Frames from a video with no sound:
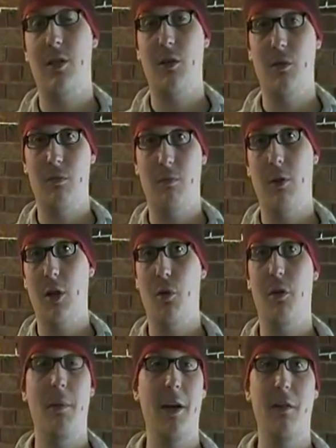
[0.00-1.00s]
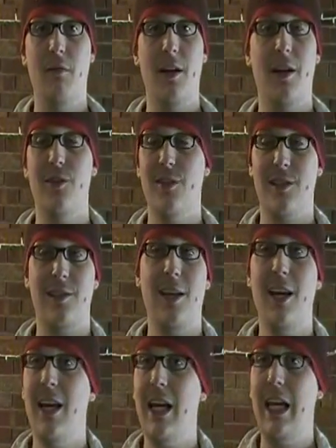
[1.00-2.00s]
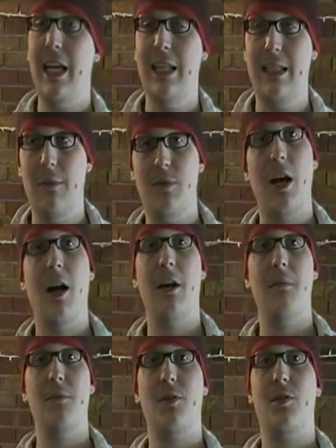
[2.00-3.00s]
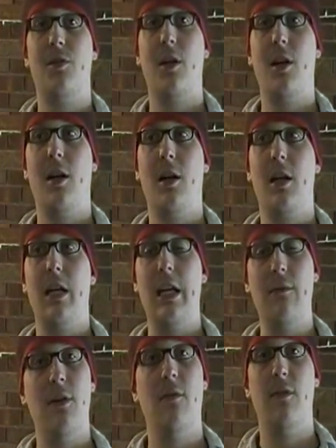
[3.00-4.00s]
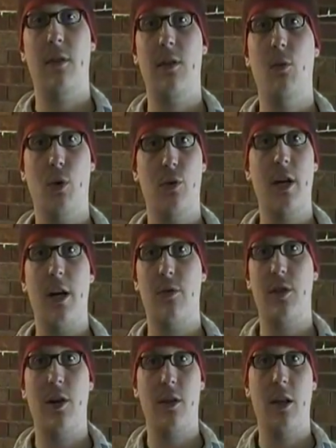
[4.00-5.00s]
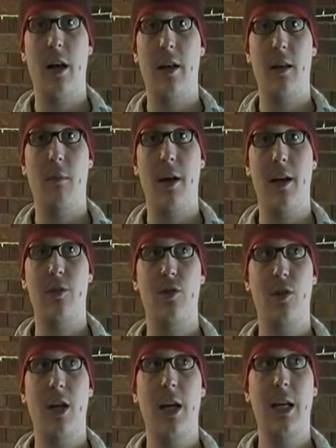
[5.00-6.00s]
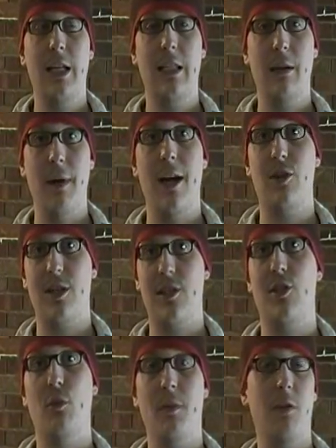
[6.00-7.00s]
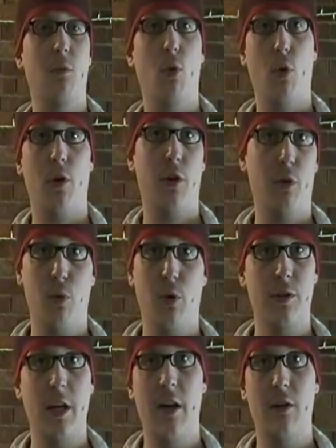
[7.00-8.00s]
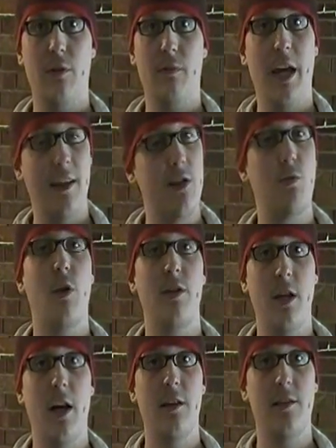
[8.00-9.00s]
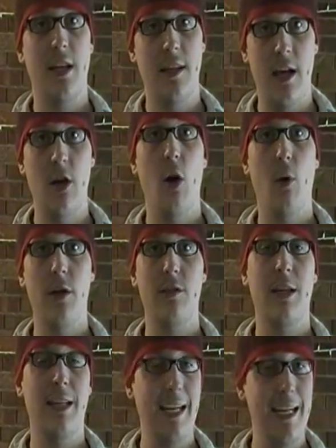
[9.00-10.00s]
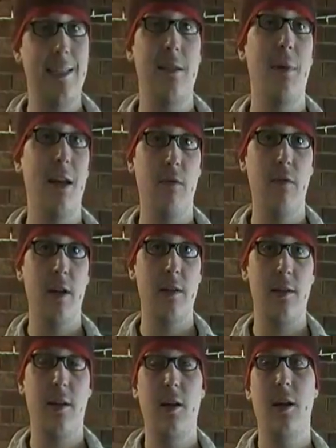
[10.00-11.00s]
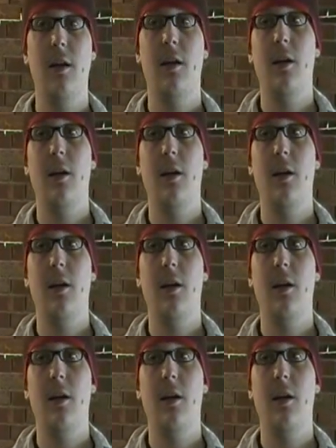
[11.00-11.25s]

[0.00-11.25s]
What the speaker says: you know, below the main event. It just, sometimes, even if the world title's not on the line in the match can still mean more than the world title. And this one does, and they know it. And it is the main event.